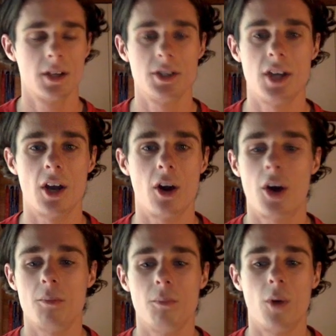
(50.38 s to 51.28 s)

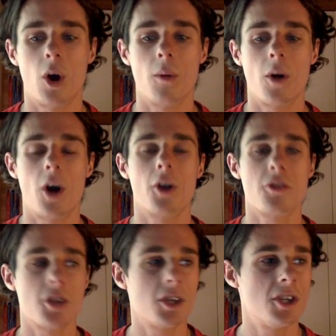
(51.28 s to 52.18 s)
I
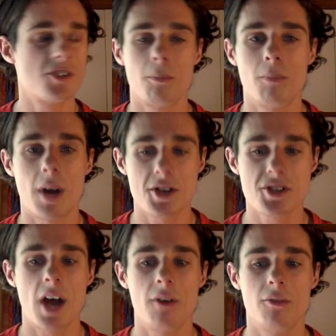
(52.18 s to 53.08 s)
don't think he's a
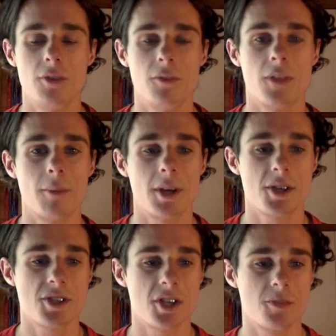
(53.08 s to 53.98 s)
must-have, if that
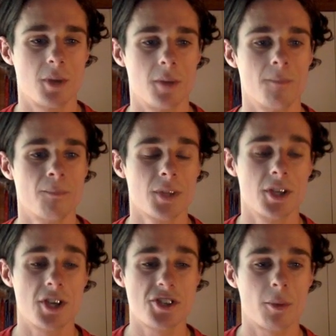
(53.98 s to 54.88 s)
makes sense. But
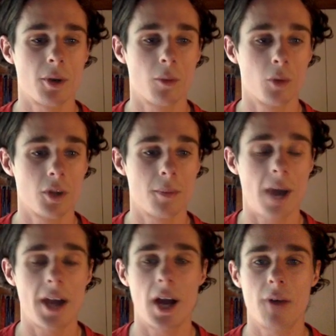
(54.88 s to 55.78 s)
someone I'm willing to
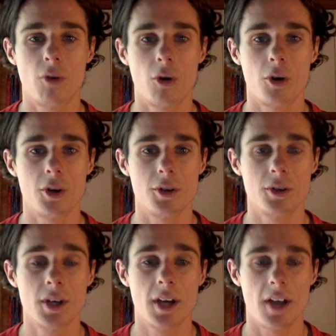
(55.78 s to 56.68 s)
pay up for,
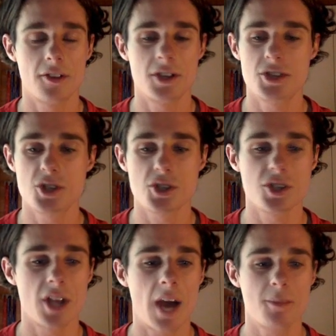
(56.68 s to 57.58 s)
and I think he's just
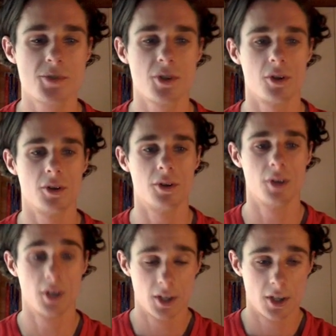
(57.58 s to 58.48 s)
an absolute
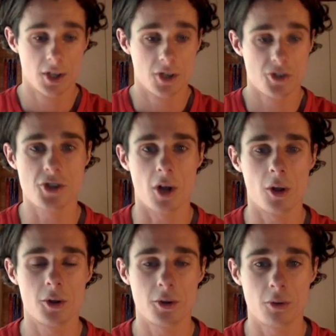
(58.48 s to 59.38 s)

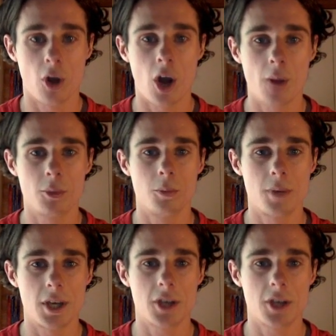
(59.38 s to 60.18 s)
solid and reliable pick,